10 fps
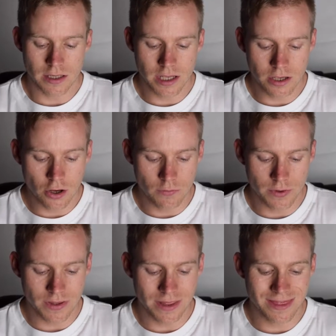Kicking off
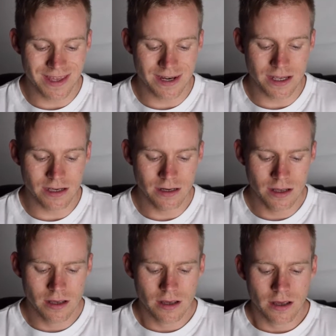with theanine.
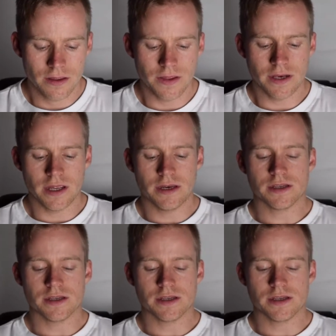Theanine